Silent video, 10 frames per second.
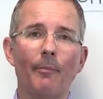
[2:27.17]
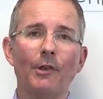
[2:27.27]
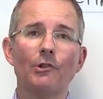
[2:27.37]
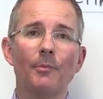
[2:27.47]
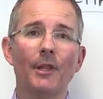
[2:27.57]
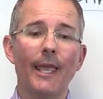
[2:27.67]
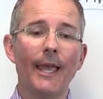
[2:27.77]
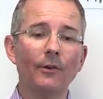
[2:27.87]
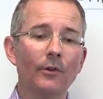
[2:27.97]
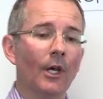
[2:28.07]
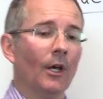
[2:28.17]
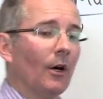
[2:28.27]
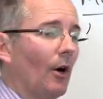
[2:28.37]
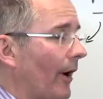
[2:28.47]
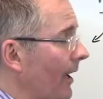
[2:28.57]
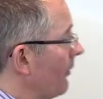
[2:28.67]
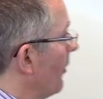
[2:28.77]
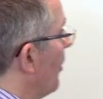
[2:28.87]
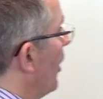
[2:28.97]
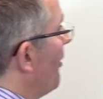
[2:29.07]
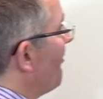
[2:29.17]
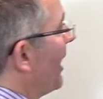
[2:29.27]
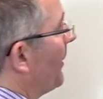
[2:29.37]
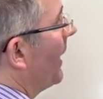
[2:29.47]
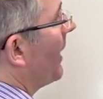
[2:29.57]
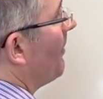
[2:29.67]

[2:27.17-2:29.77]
I'll mention them at the end. All right, if you're valuing a